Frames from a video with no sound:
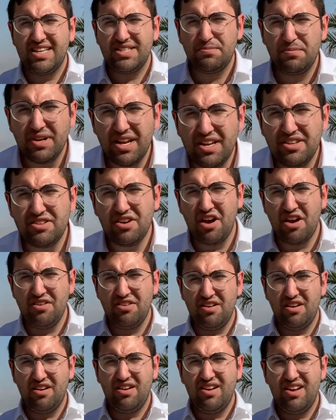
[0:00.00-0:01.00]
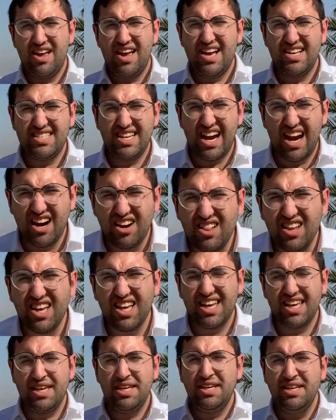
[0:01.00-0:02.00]
B'nai Torah, as Erlich
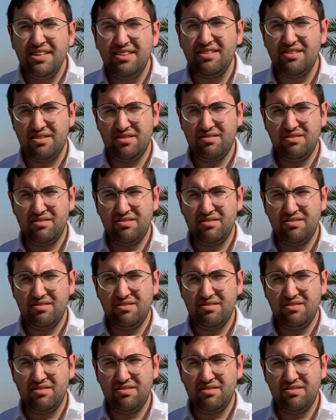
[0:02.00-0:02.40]
Yidin,